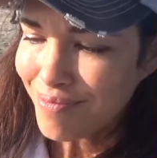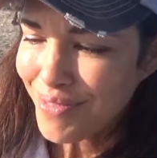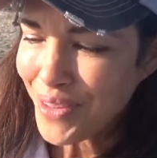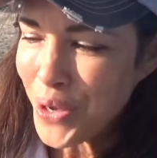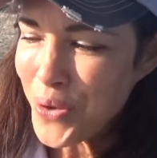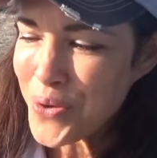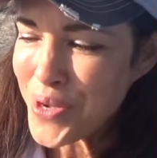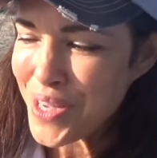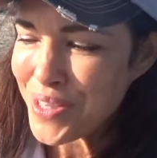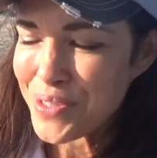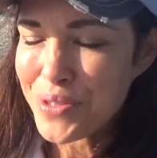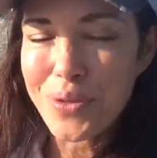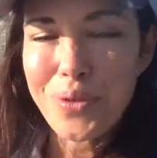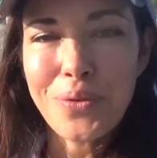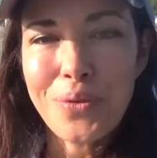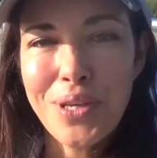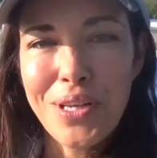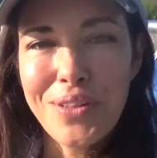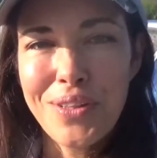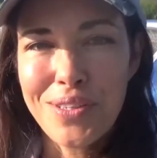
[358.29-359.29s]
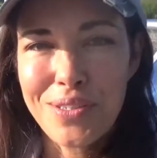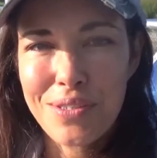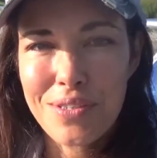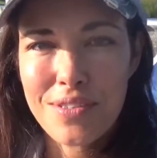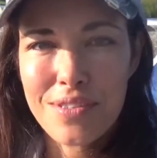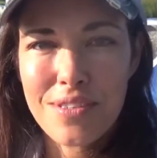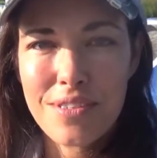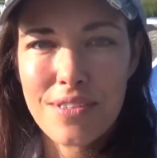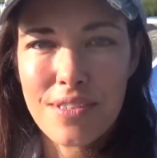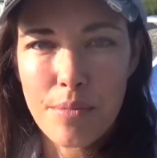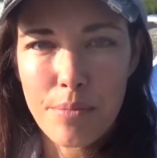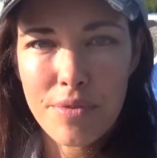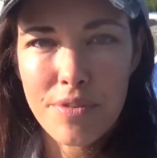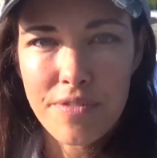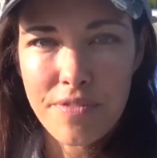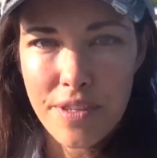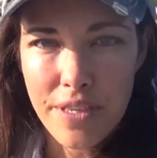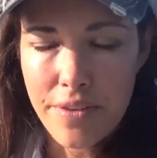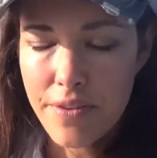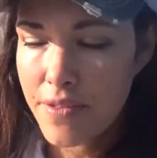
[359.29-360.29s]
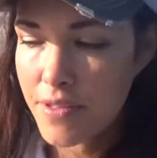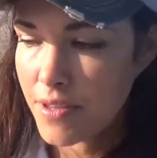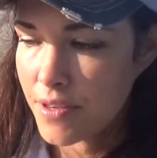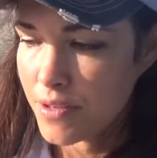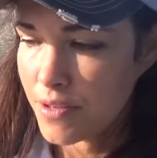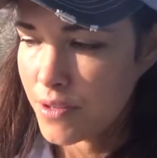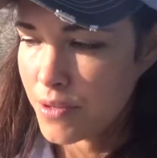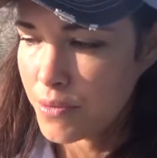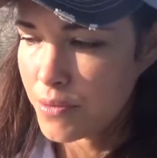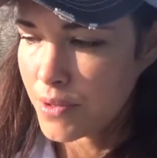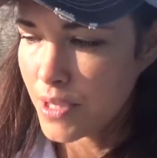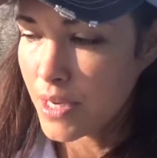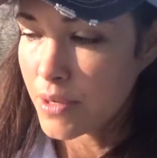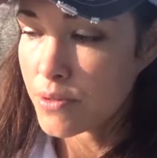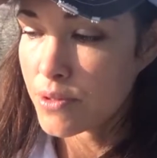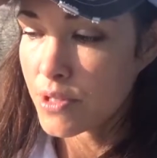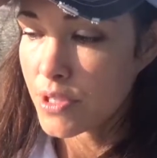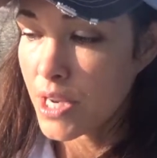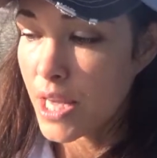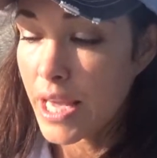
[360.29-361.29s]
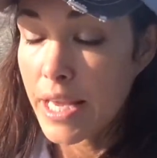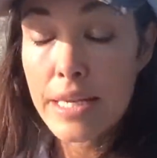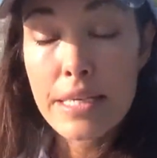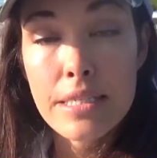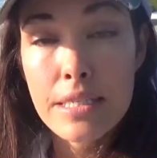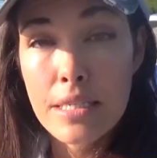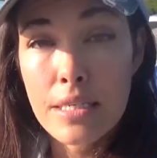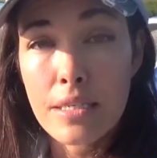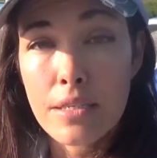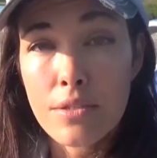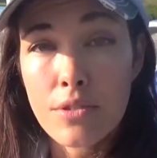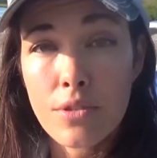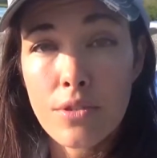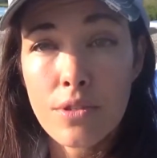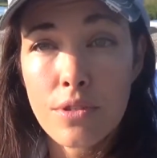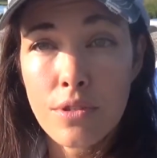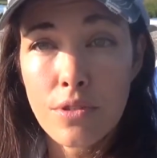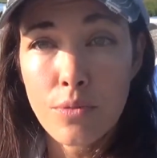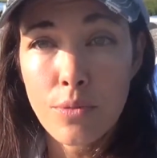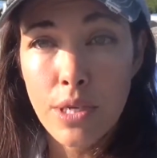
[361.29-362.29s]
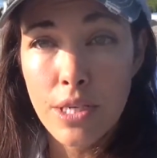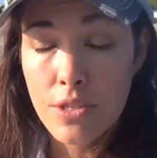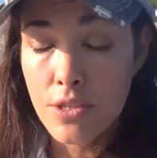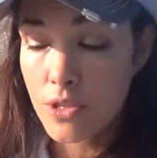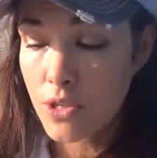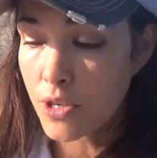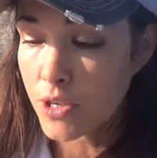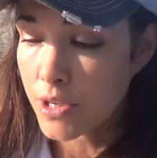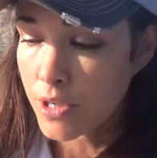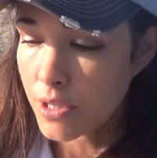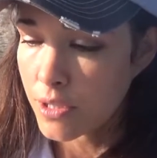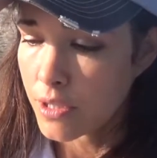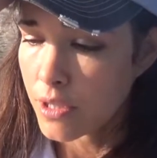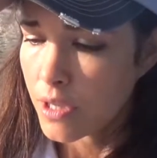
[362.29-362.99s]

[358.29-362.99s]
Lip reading: Okay, so this is December 5th, 2018, so this is when I started.